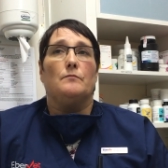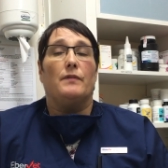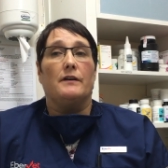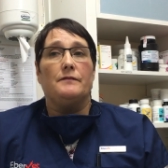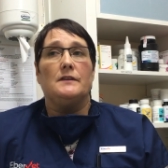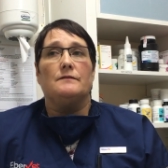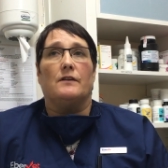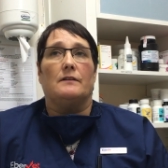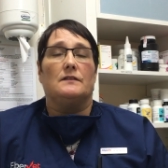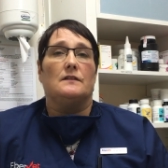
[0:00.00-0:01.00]
both these
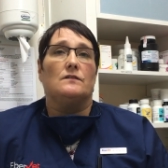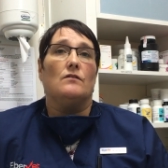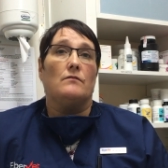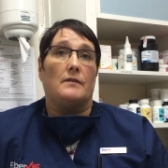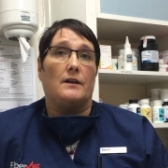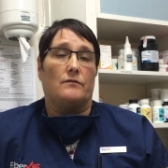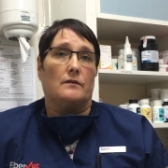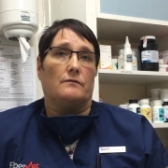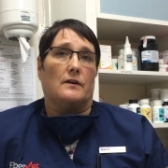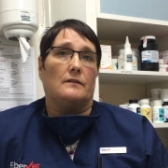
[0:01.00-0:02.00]
viruses are
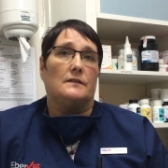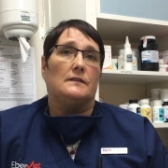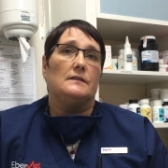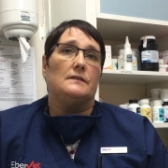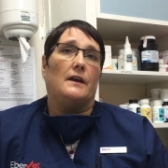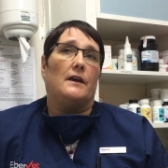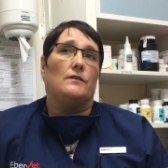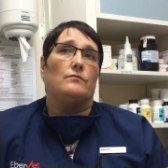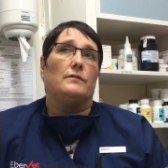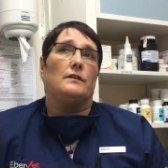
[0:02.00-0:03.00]
retroviruses,
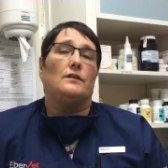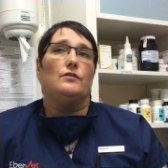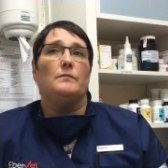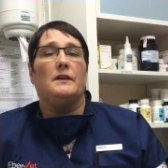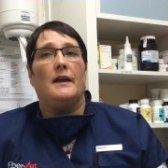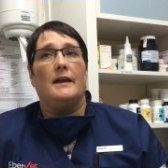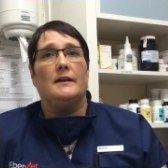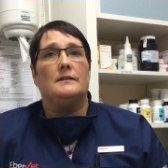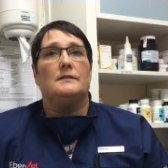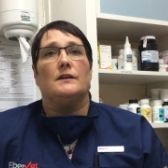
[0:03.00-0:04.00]
and with human
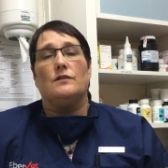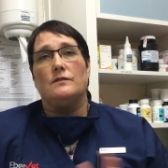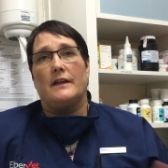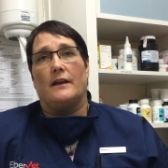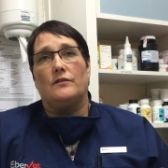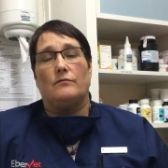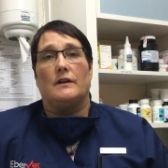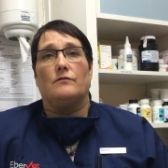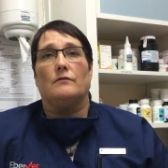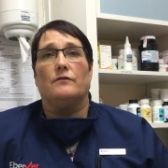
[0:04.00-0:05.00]
AIDS, they use
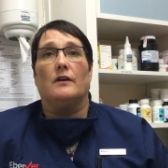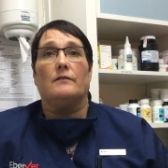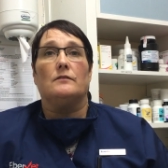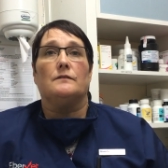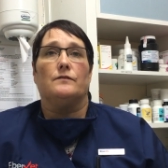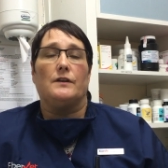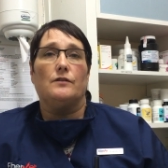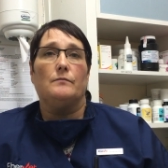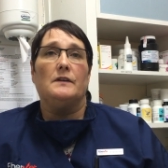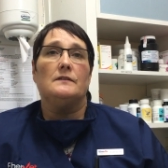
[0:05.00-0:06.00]
antiretrovirals for
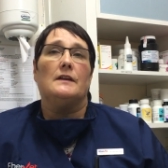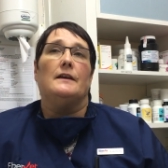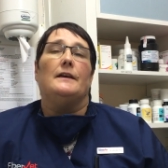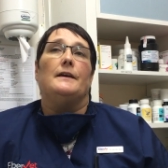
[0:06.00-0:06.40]
humans.